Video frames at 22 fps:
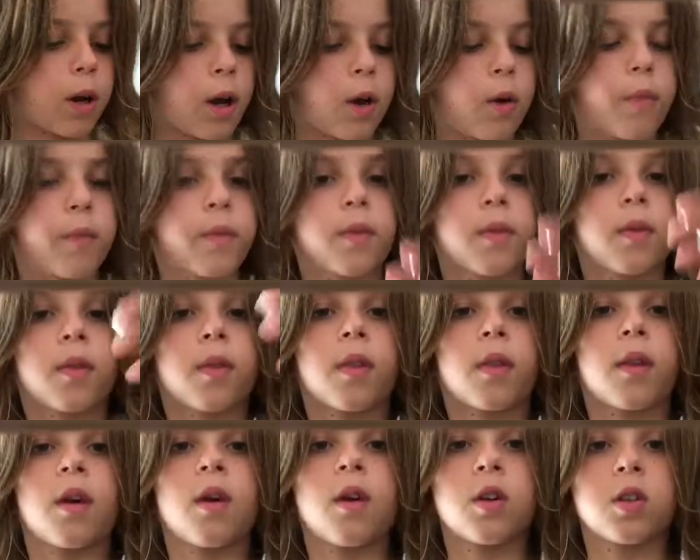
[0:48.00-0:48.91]
out.
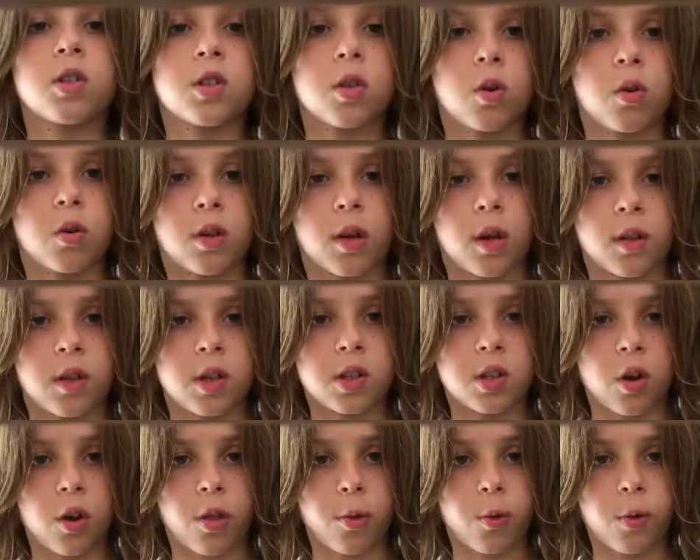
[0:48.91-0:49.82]
So yeah, these
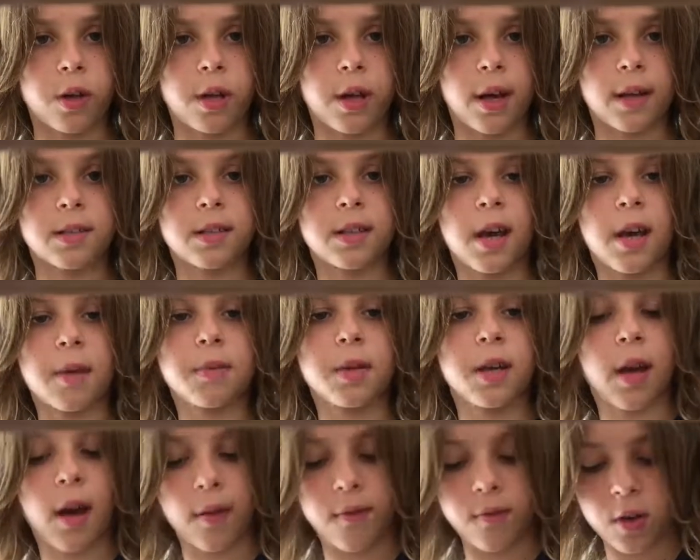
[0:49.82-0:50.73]
are 3DS games
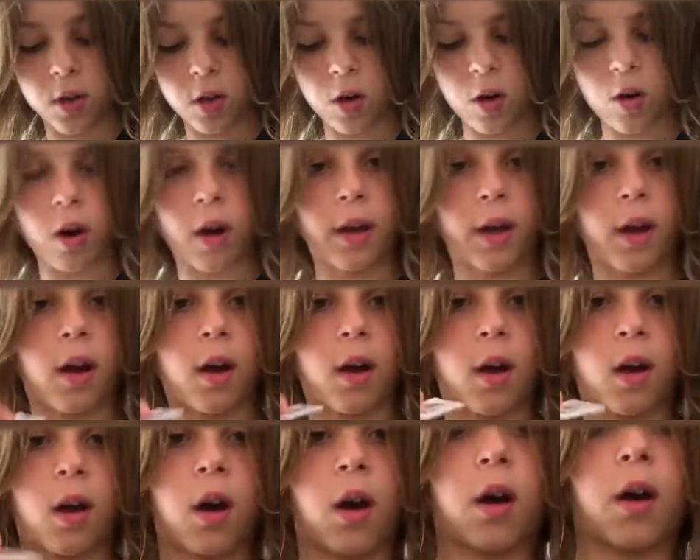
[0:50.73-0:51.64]
I have here. I
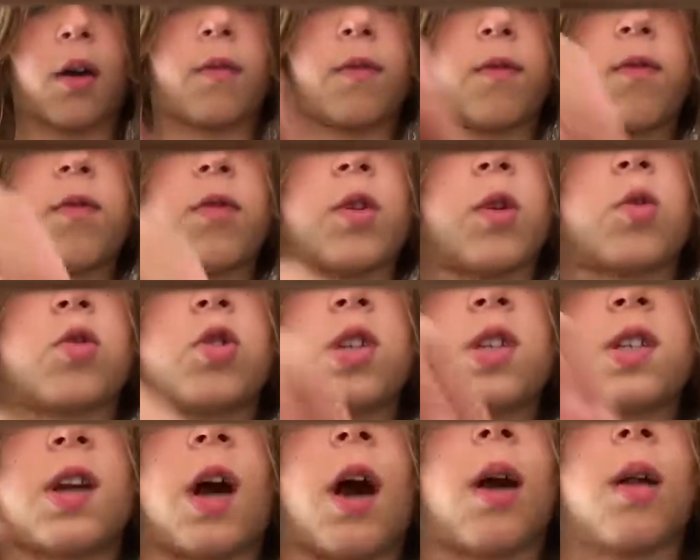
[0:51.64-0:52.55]
have
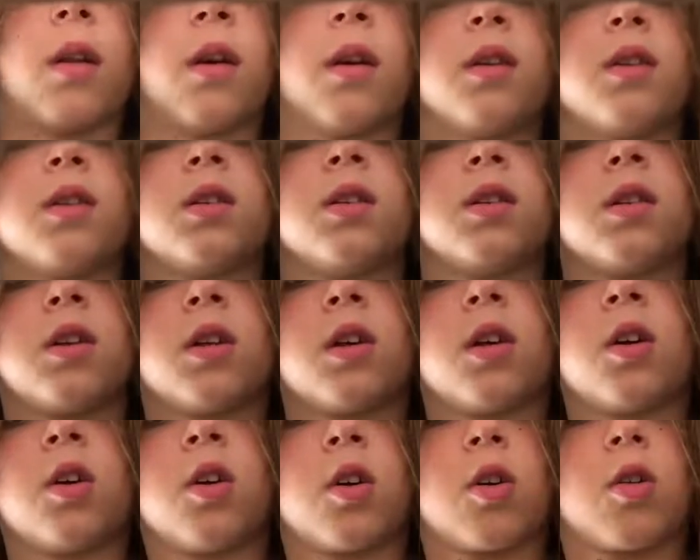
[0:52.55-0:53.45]
Yoshi's Island,
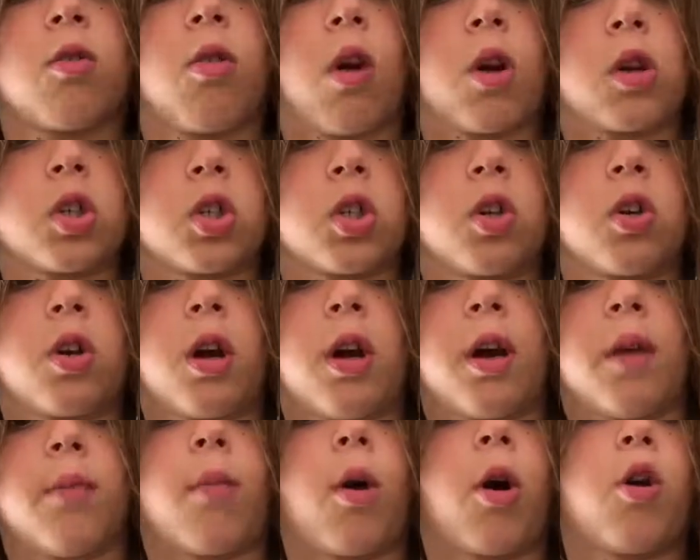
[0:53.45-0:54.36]
Crusher,
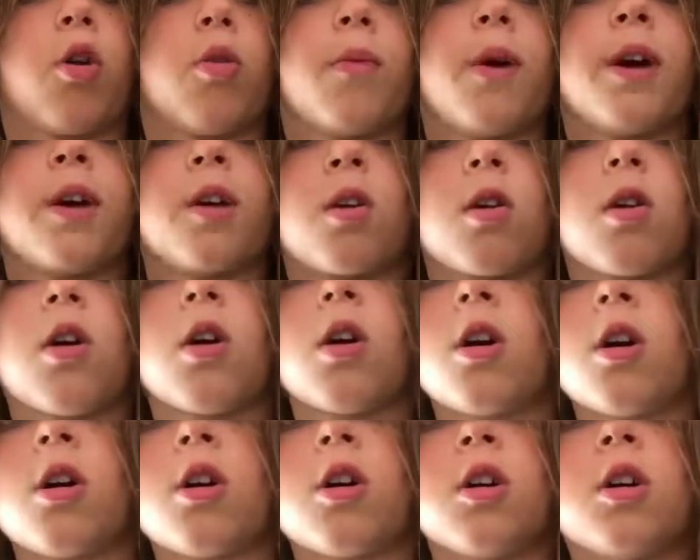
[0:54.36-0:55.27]
and Mario Maker.
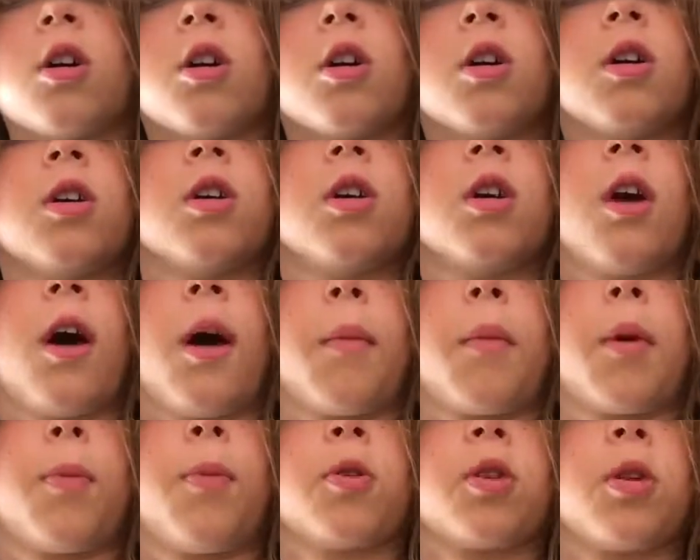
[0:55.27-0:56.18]
I'm
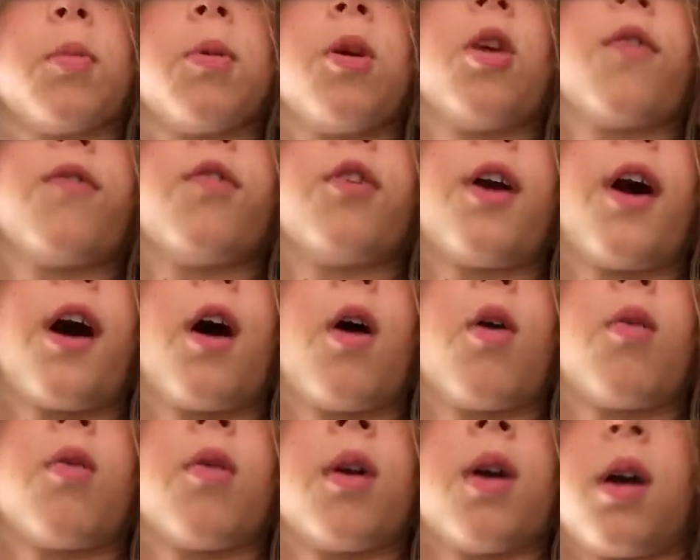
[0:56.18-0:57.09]
um, gonna put them here for
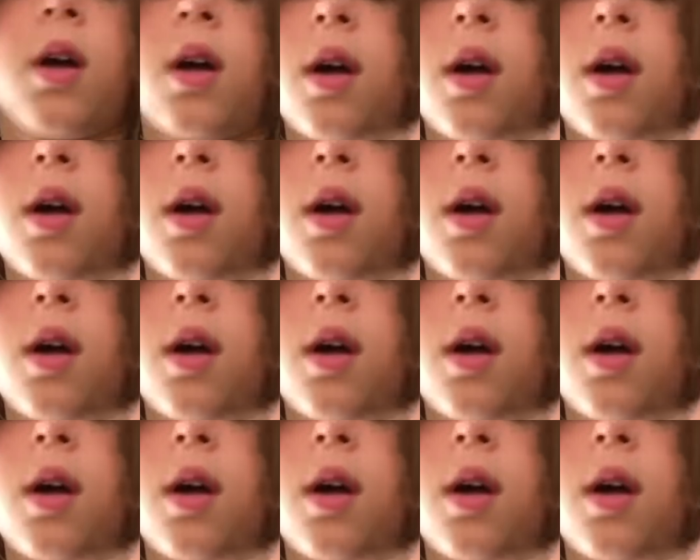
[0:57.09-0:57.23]
now,